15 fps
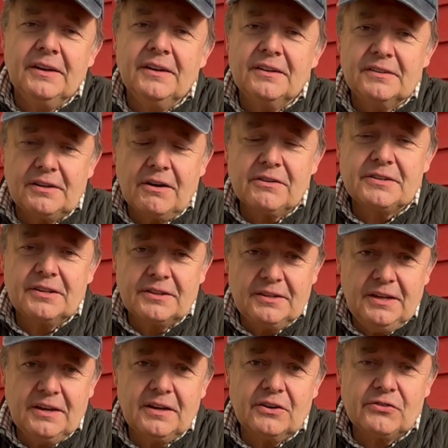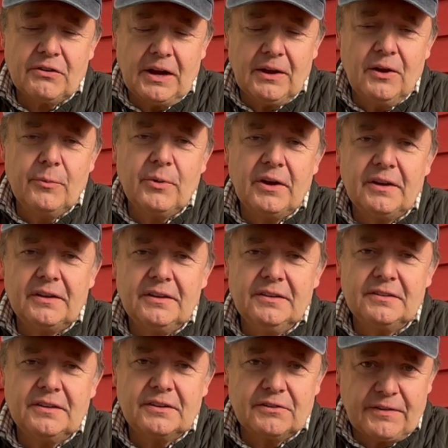Ceratifica triloba
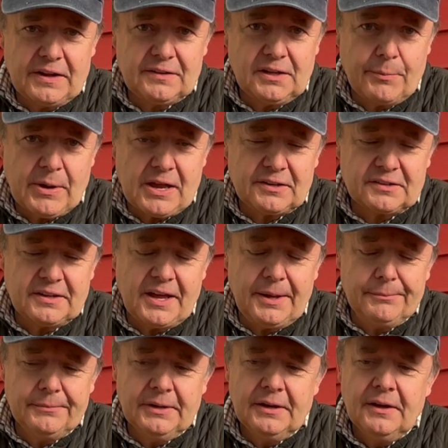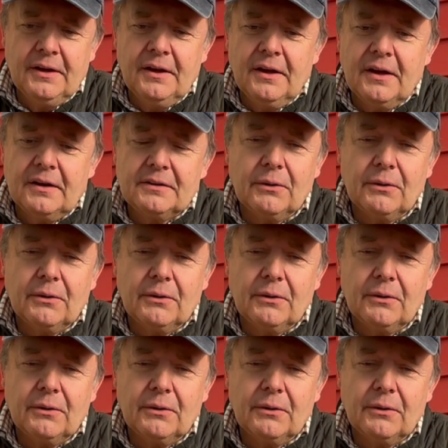is its fancy pants name.